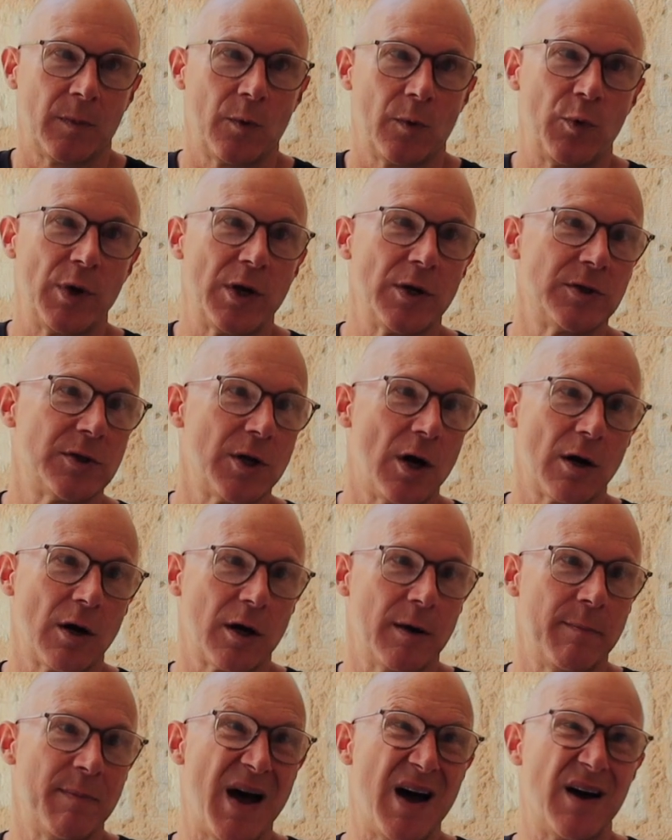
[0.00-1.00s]
We could talk
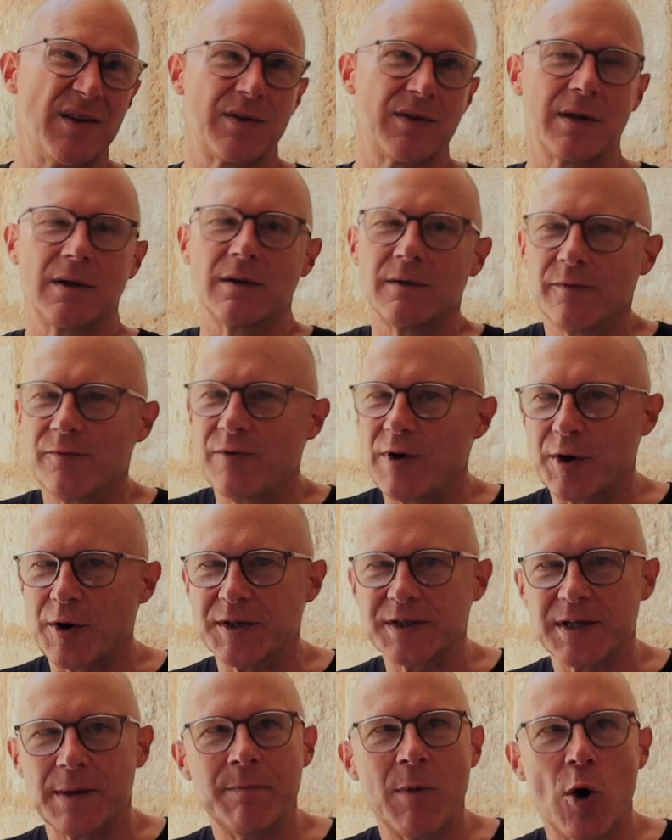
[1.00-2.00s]
about
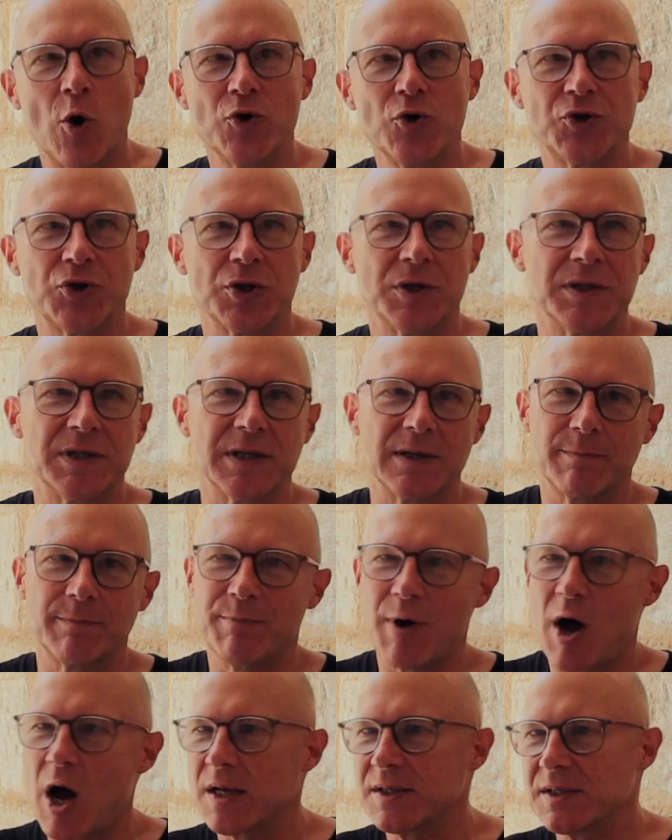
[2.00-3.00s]
various emotions,
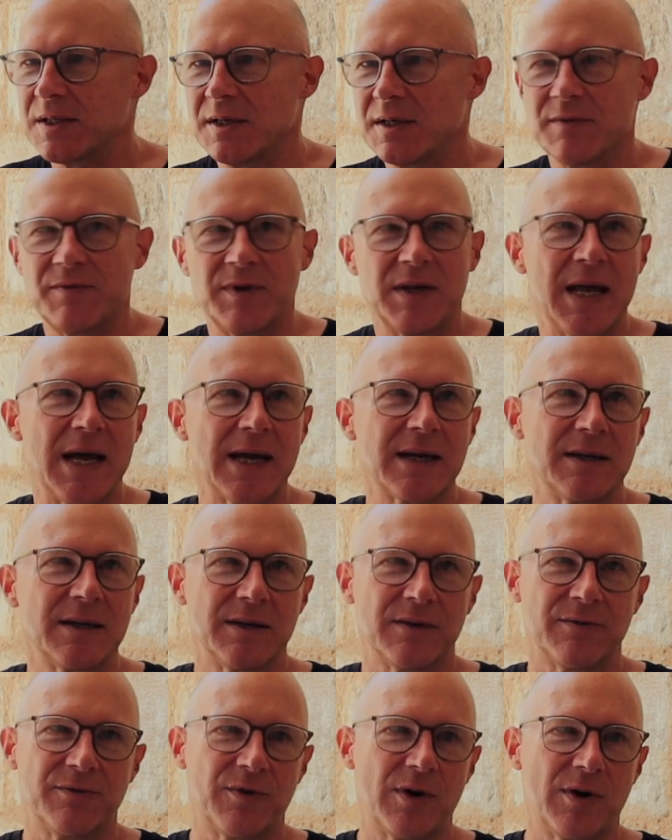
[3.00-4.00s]
positive and
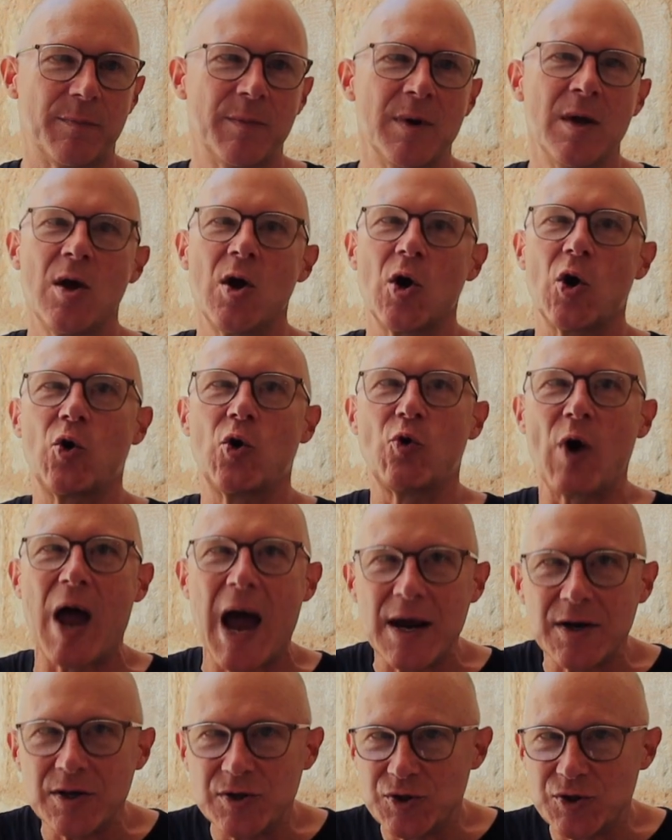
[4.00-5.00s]
negative, from
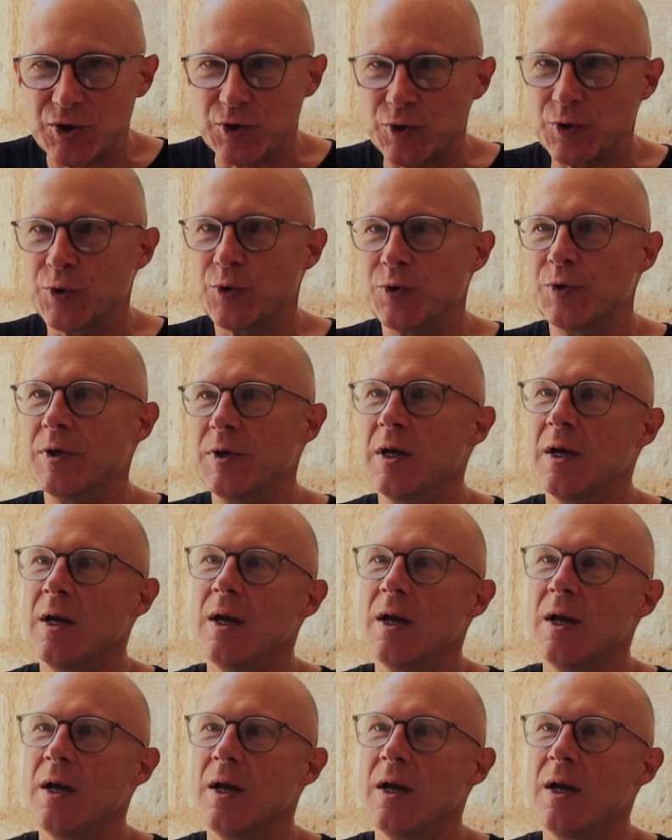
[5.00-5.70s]
gratitude